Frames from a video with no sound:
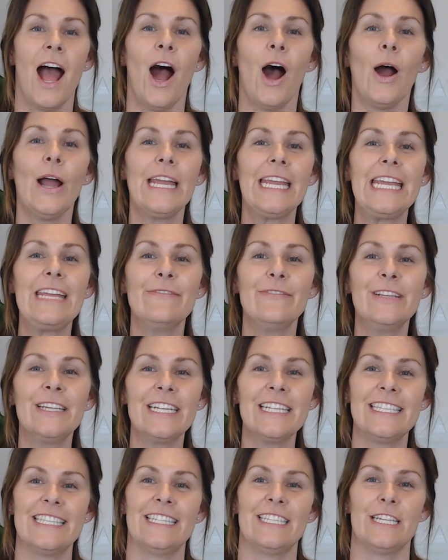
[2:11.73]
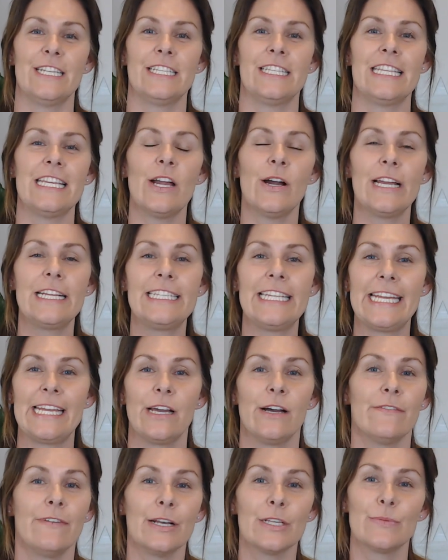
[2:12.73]
I even considered the
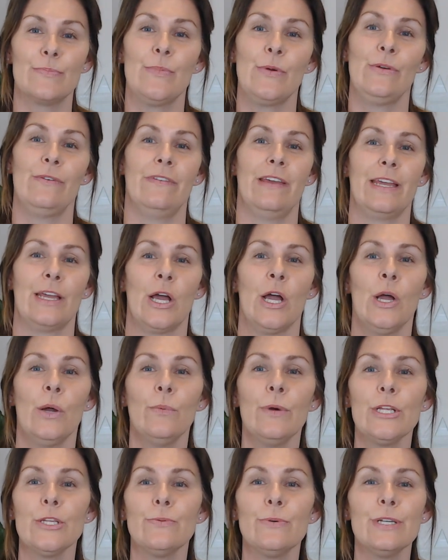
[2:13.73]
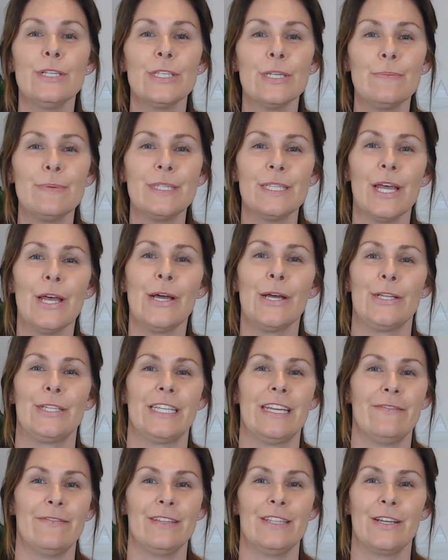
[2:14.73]
idea of us moving, which was absurd
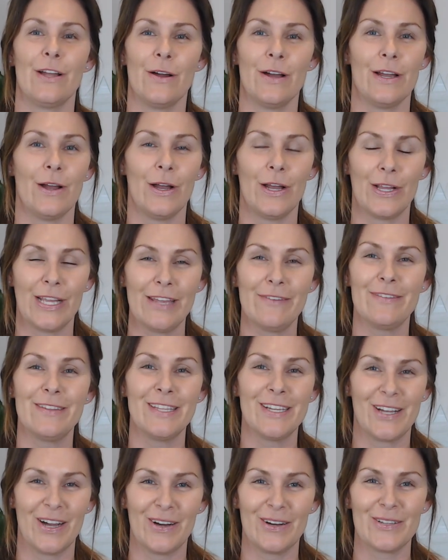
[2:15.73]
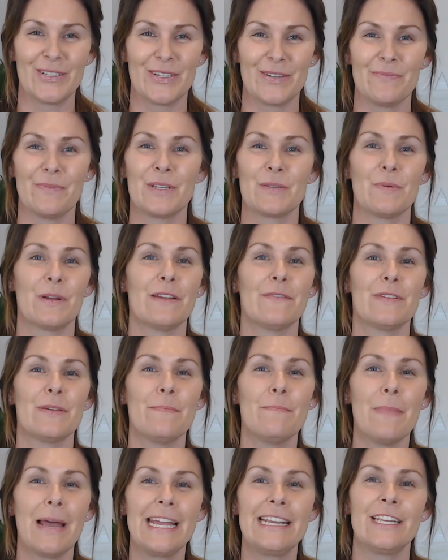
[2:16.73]
given the garden was one of the
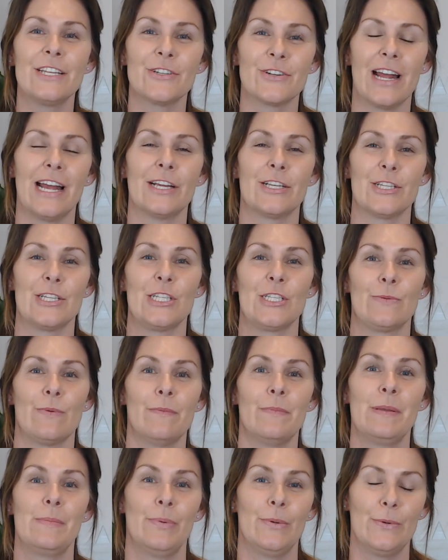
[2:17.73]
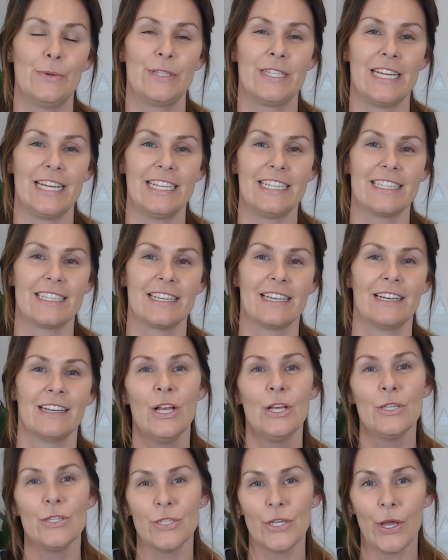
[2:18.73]
main attractions when we bought it.
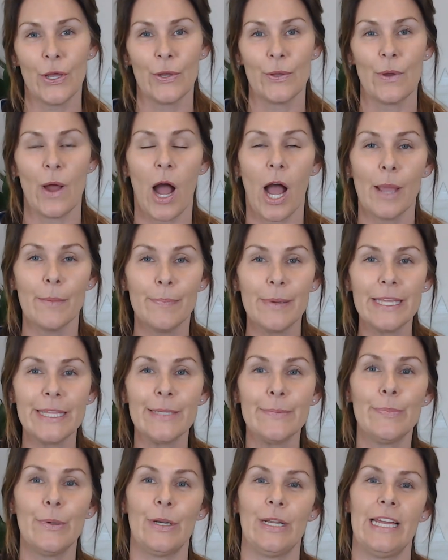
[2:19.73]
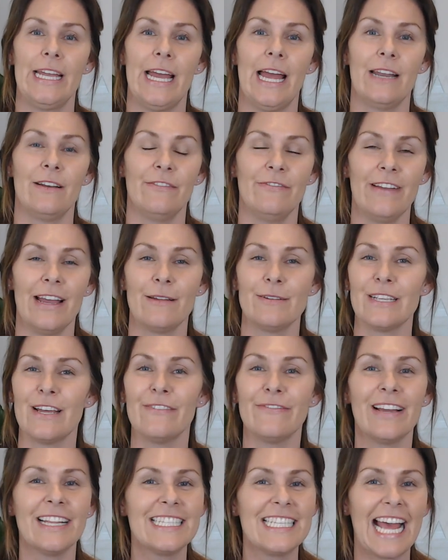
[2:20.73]
So I bit the bullet and found a
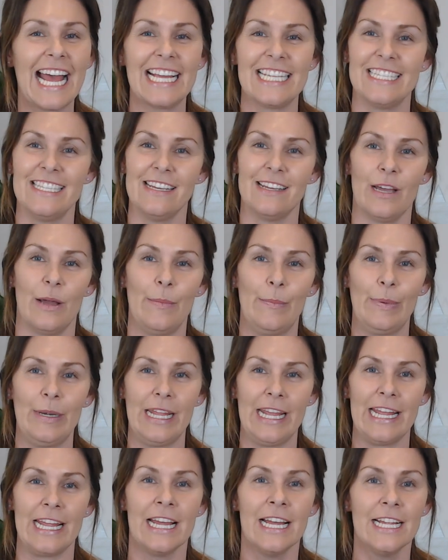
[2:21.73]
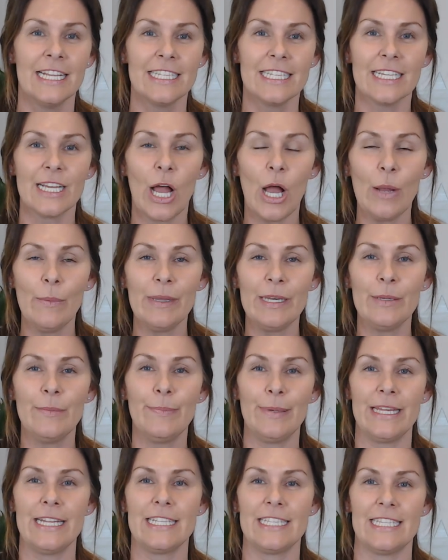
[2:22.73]
fantastic company to come in and
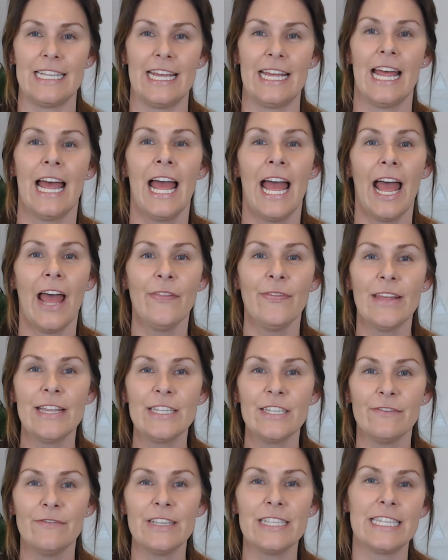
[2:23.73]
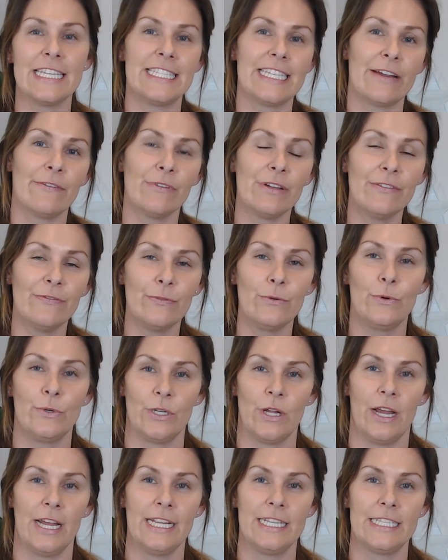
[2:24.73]
blitz it, and then to visit every
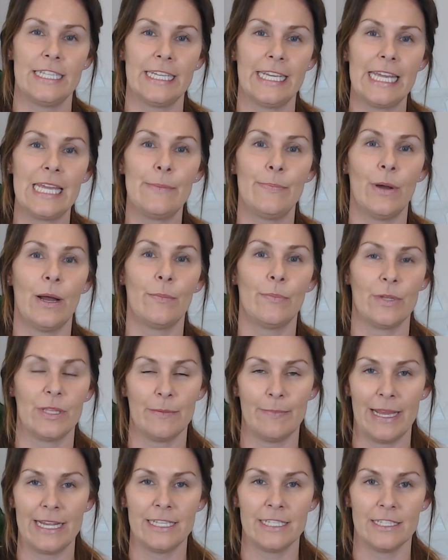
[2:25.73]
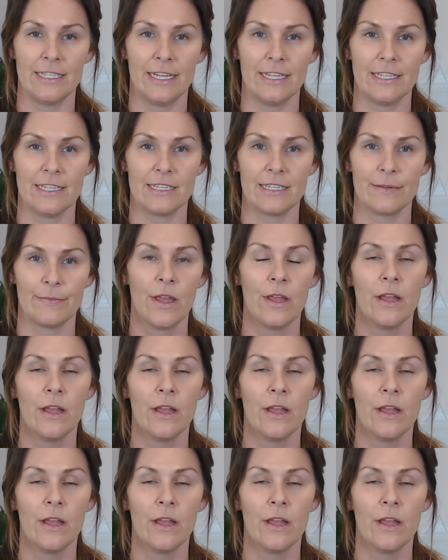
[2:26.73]
fortnight to keep up with the maintenance.